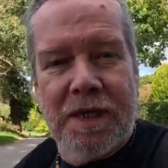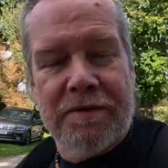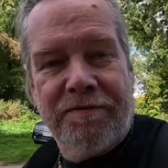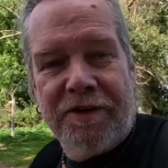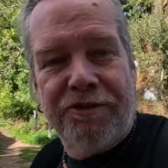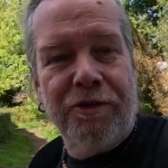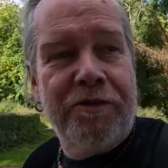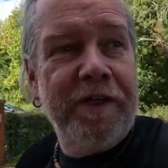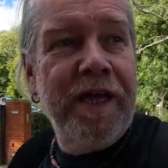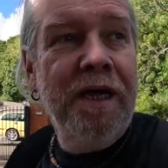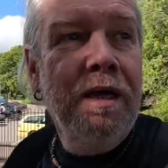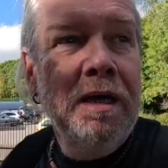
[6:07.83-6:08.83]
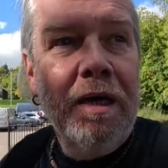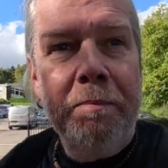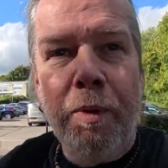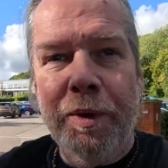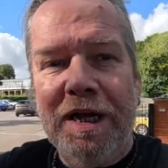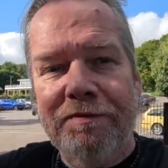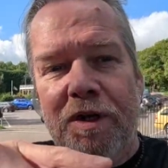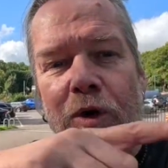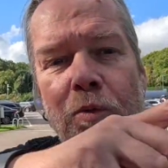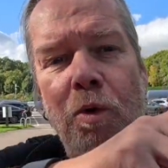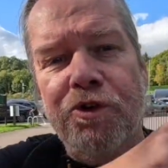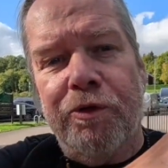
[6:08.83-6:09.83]
if that's your thing. But we're going to have a
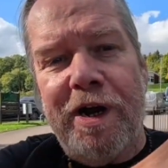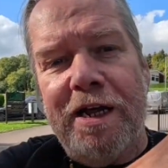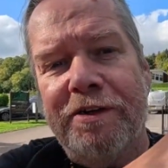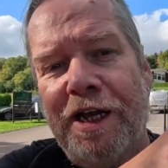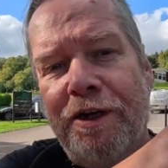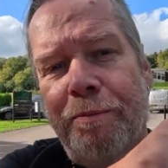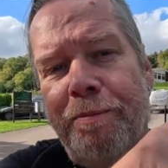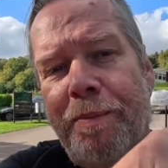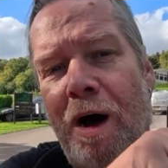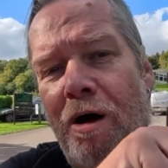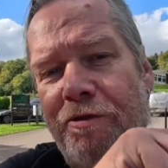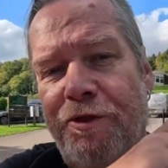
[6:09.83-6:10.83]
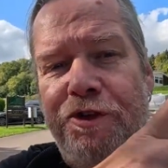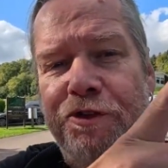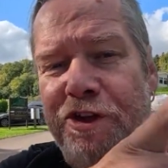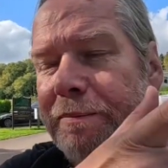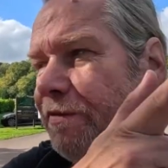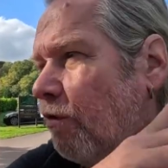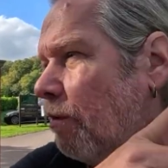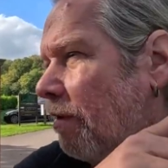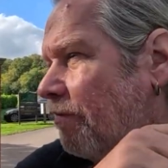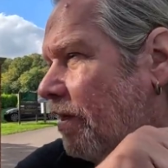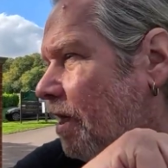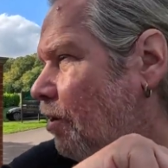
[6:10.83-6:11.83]
little wander around down a path that you've seen before on
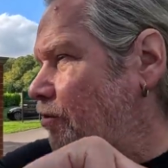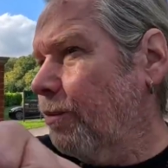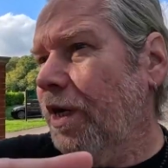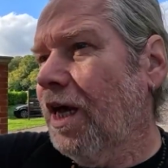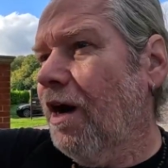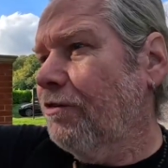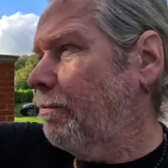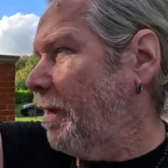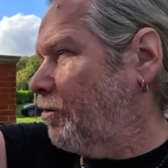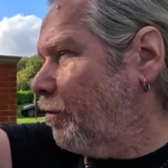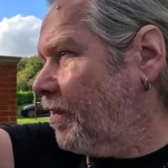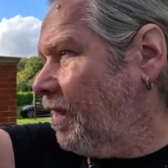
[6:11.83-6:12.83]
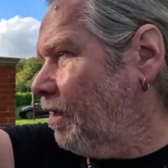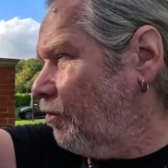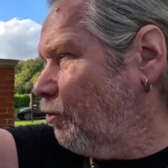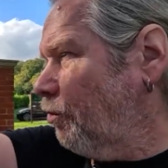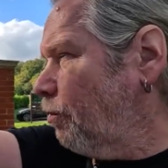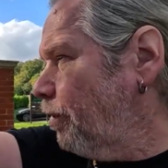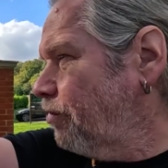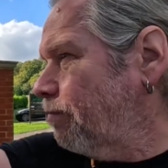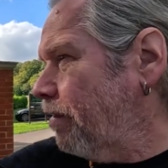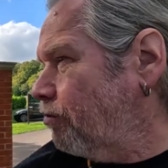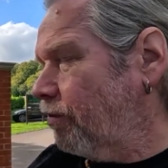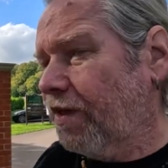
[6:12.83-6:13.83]
my videos. I'm going to go up to Betchworth Castle, the ruins
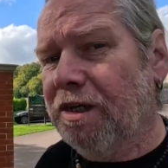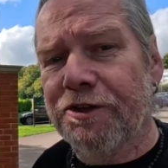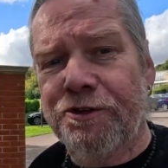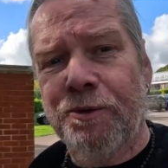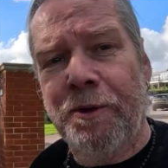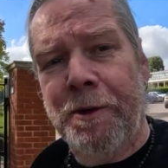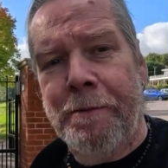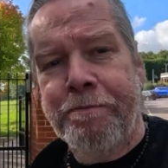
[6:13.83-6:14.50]
of Betchworth Castle.